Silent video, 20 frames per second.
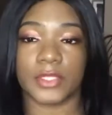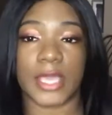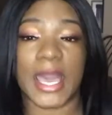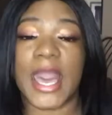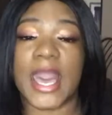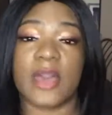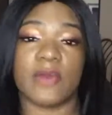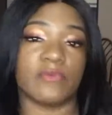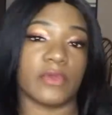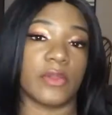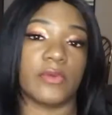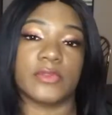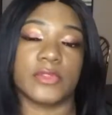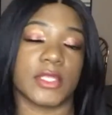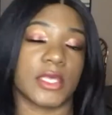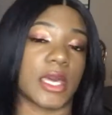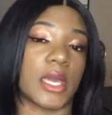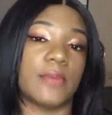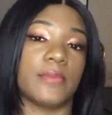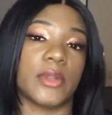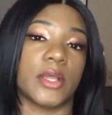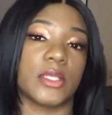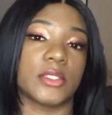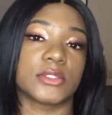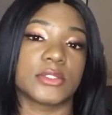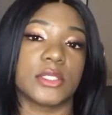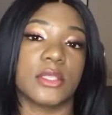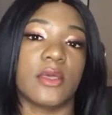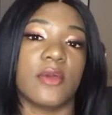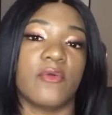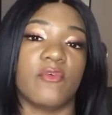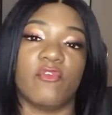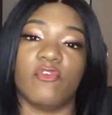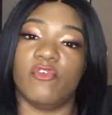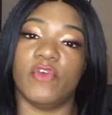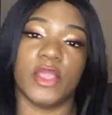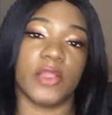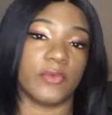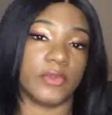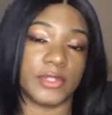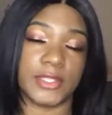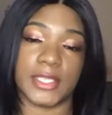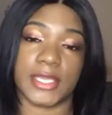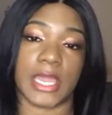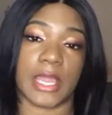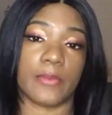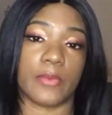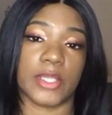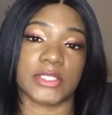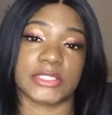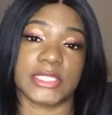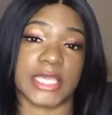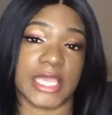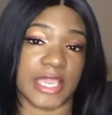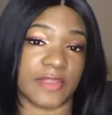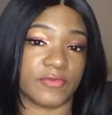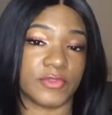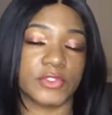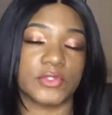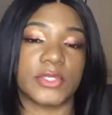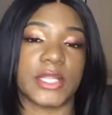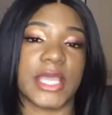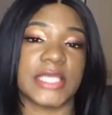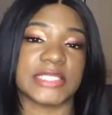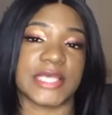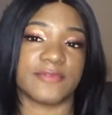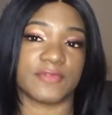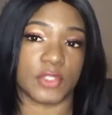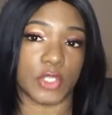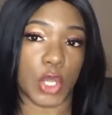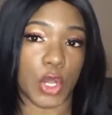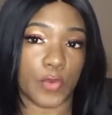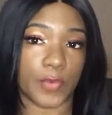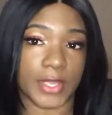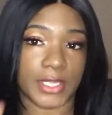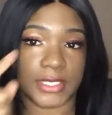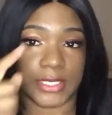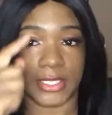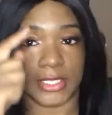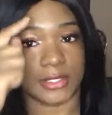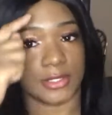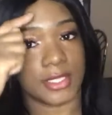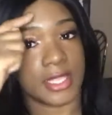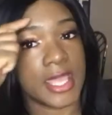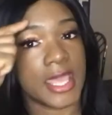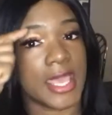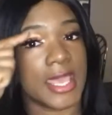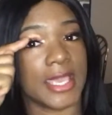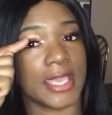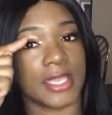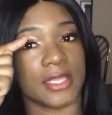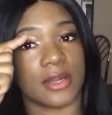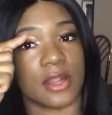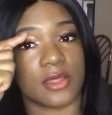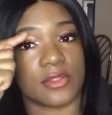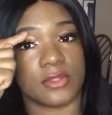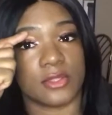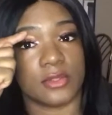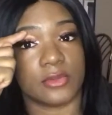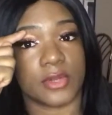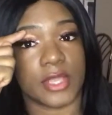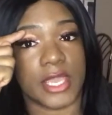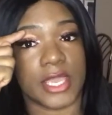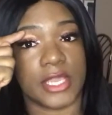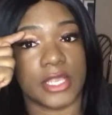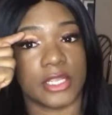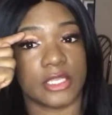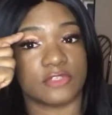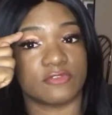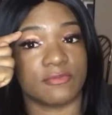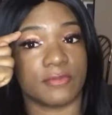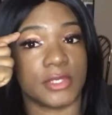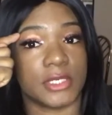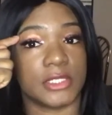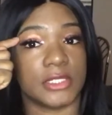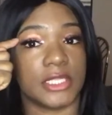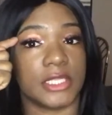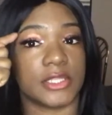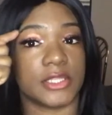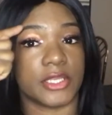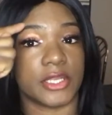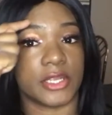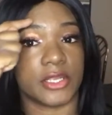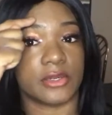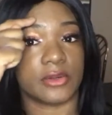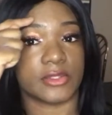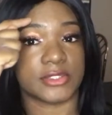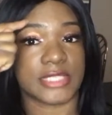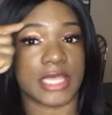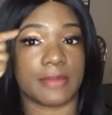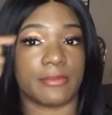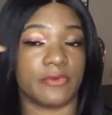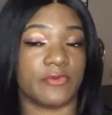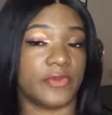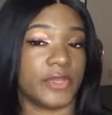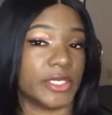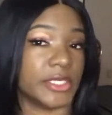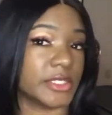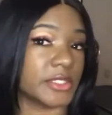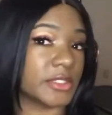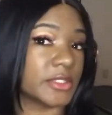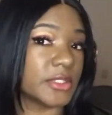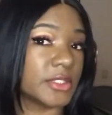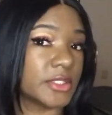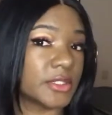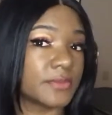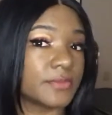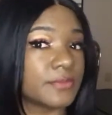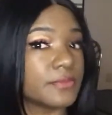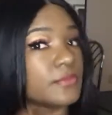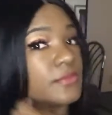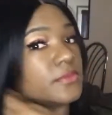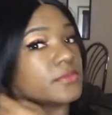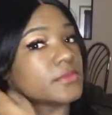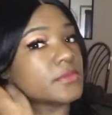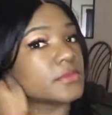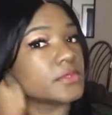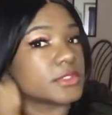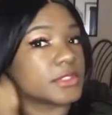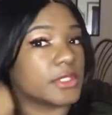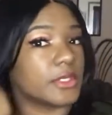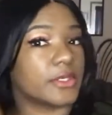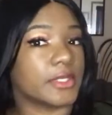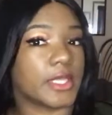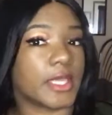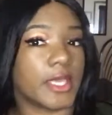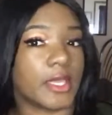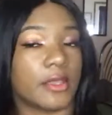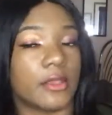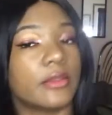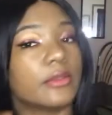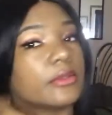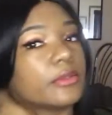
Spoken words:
have very thick eyebrows. Very thick eyebrows. Like every 2 days I have to go in and get all the little hairs from underneath here and on top of here. So yeah.